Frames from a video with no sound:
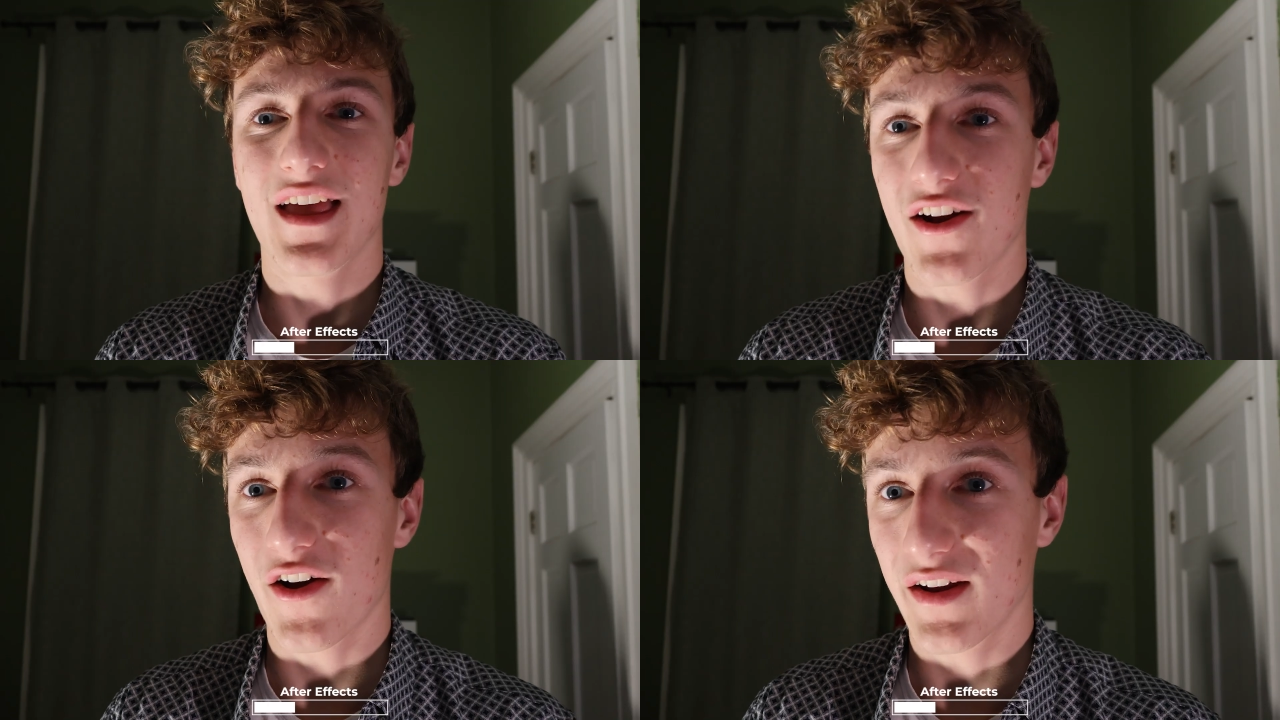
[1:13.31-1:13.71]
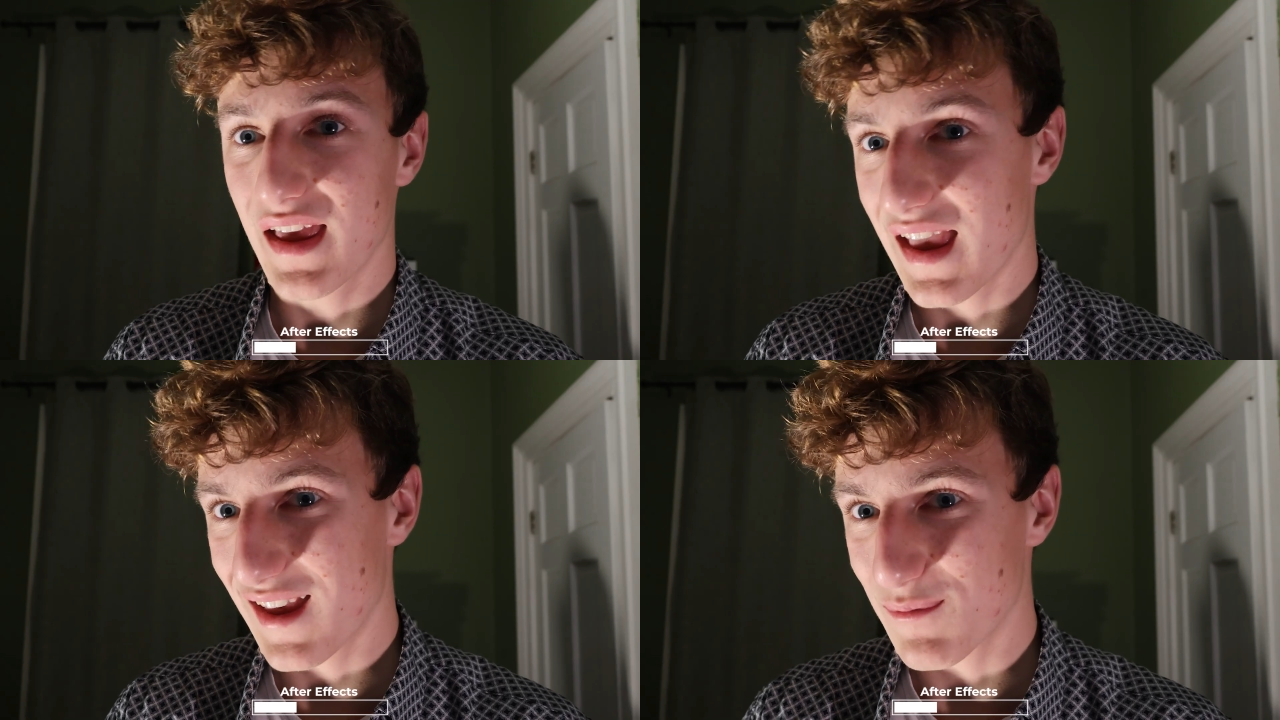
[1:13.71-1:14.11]
than
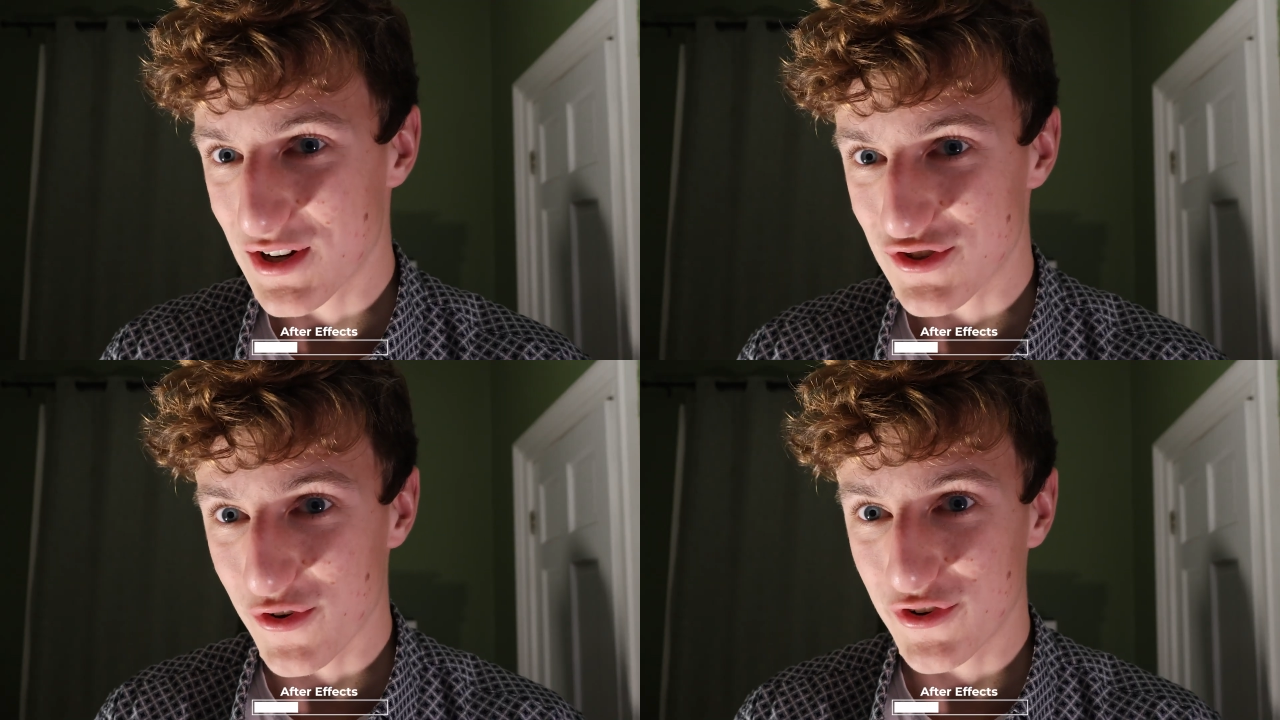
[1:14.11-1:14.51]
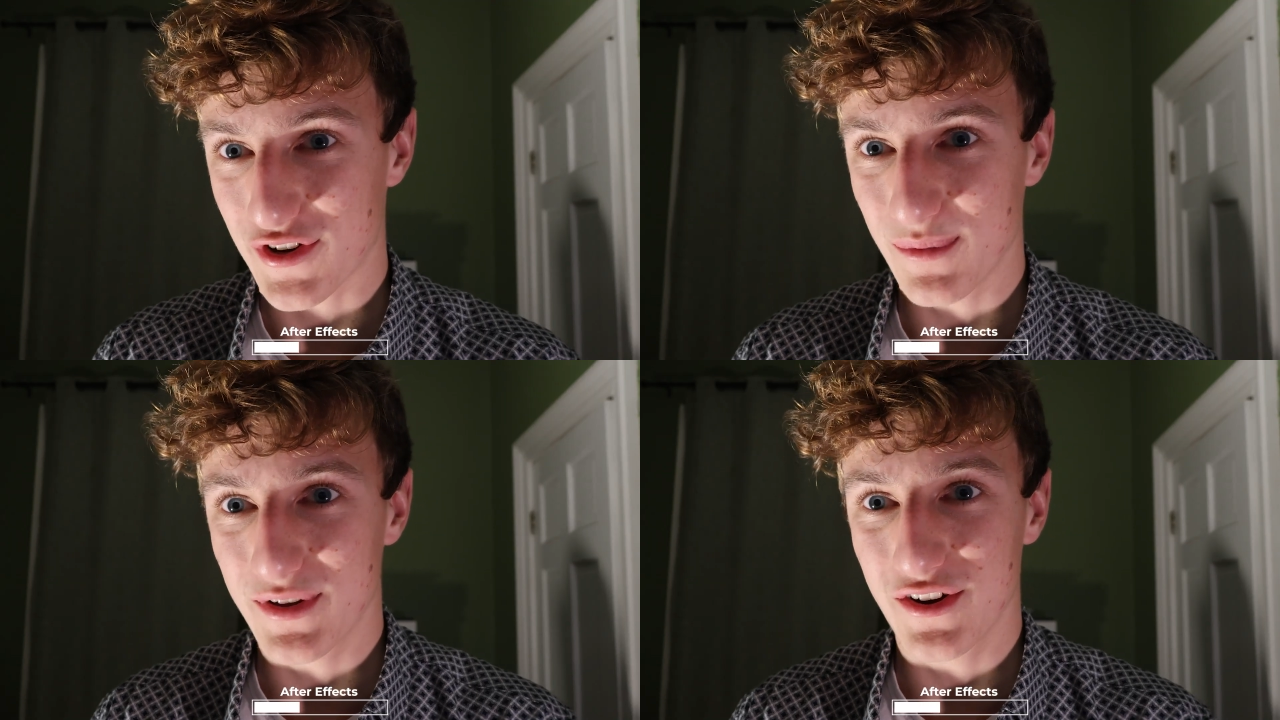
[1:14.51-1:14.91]
on a much
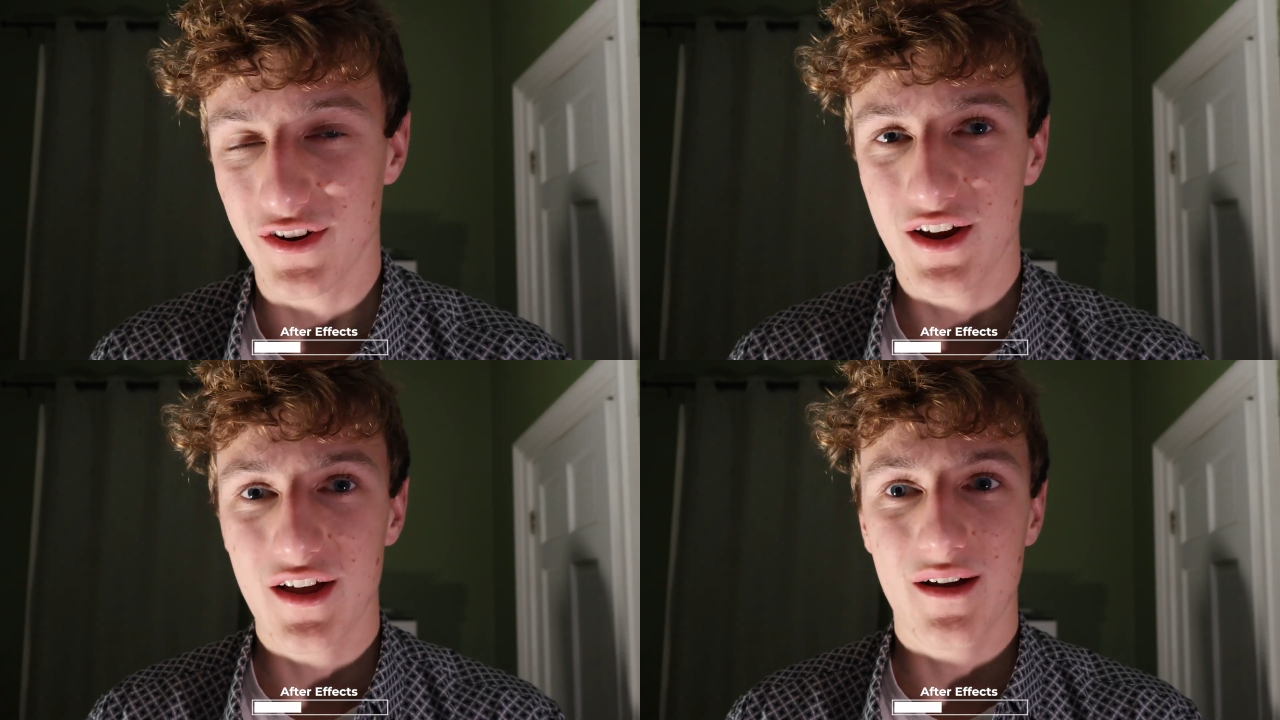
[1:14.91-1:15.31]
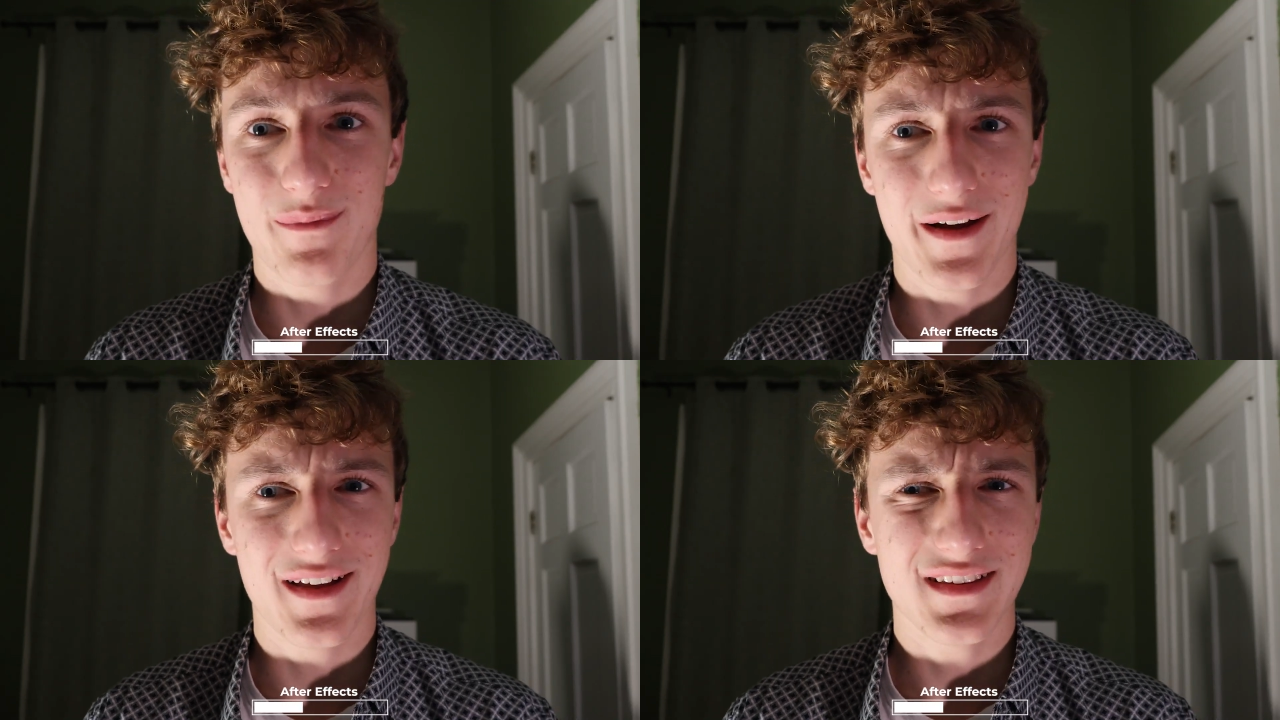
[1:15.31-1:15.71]
older computer,
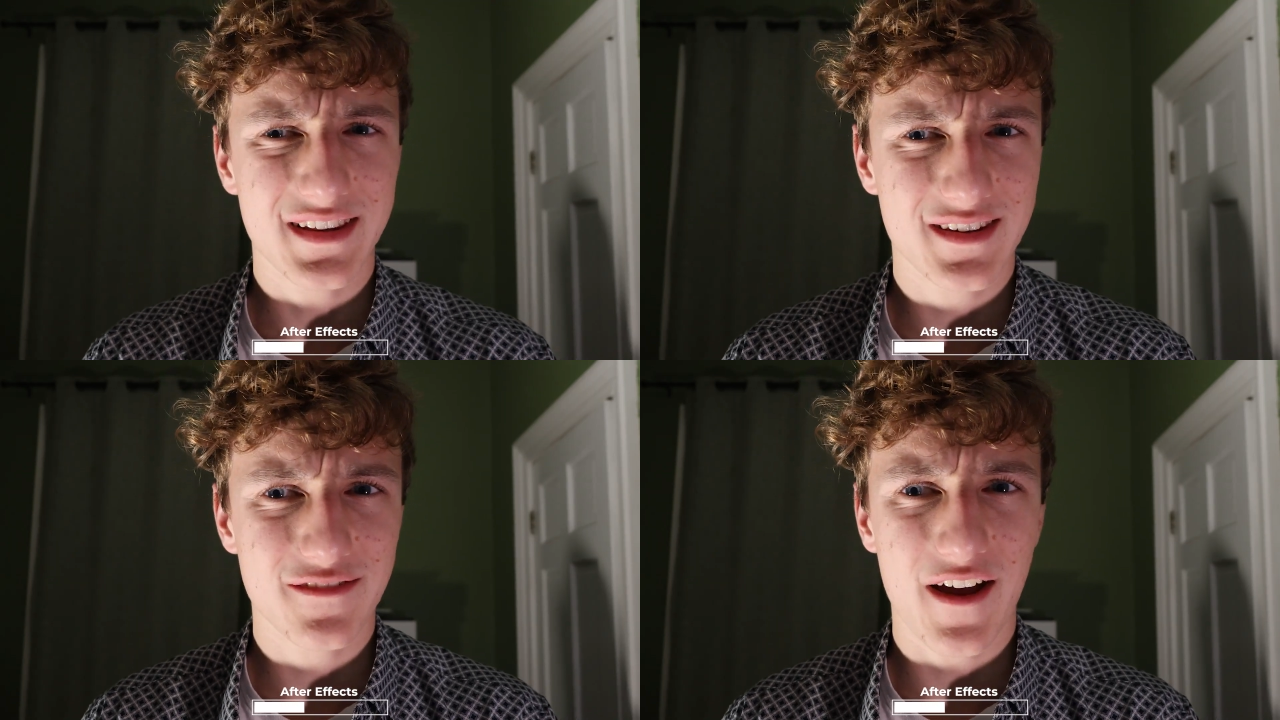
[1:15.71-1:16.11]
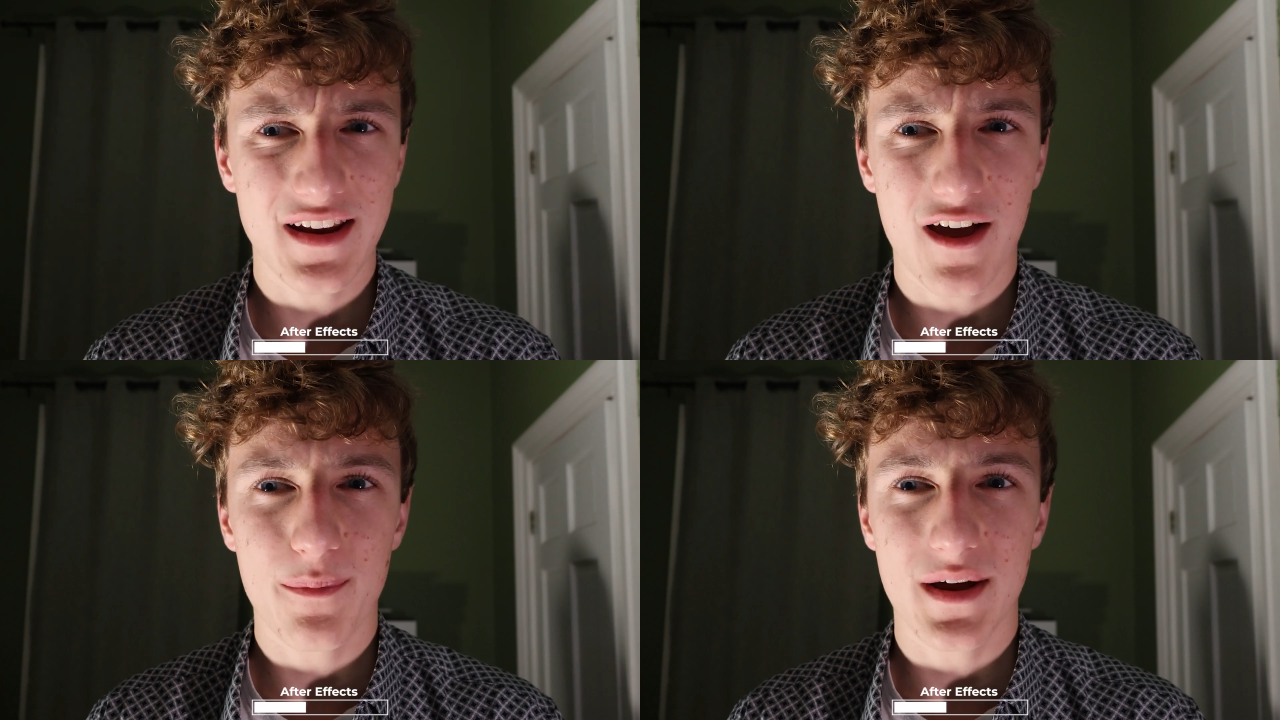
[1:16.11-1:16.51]
but let's
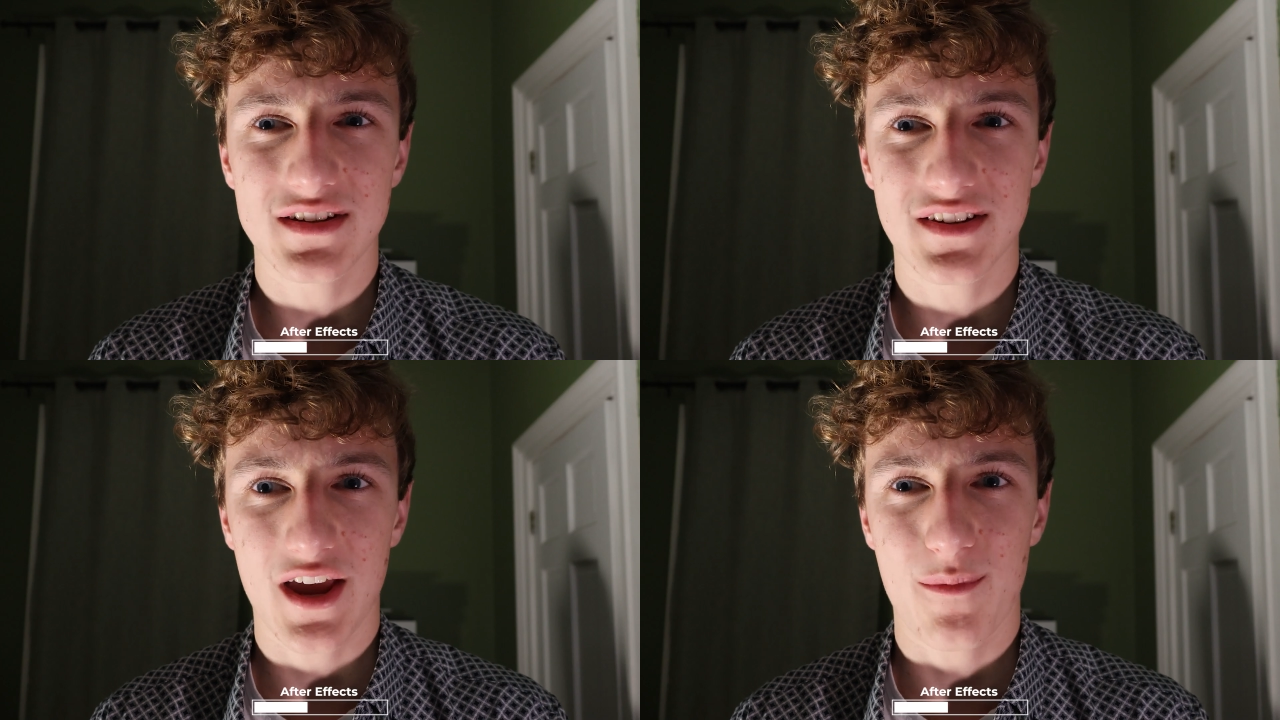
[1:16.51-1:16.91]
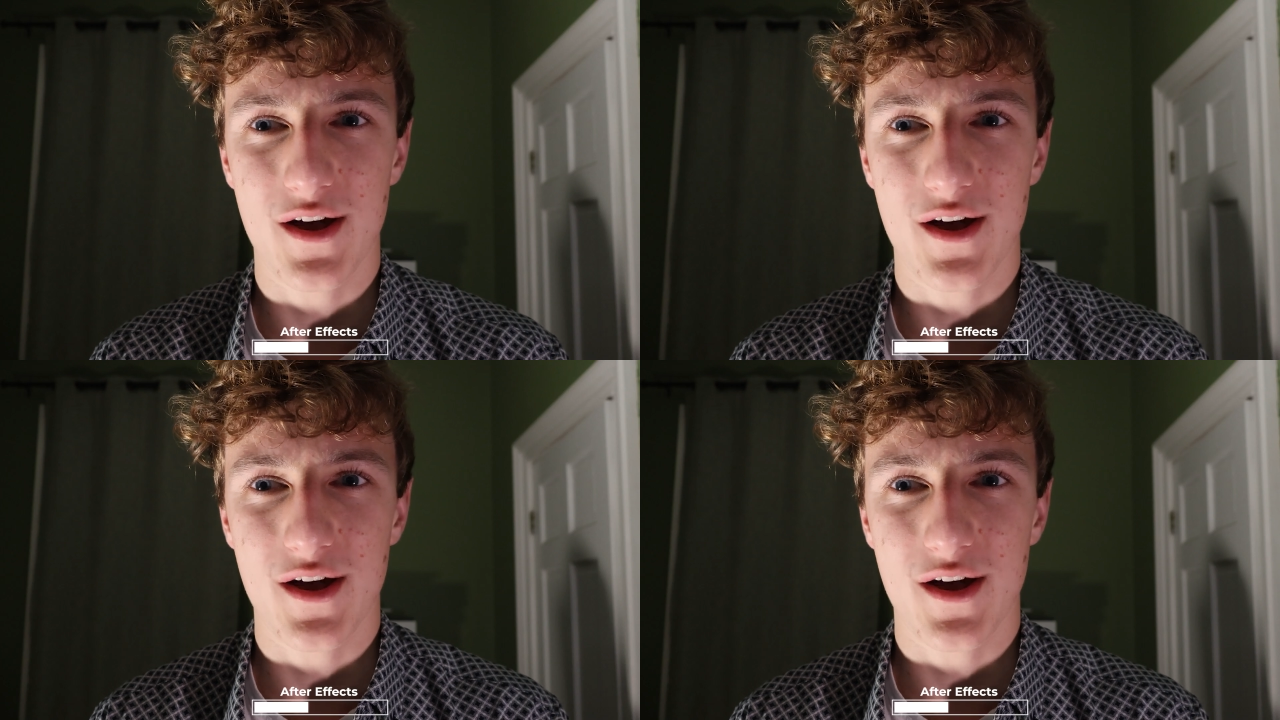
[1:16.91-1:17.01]
find out by just how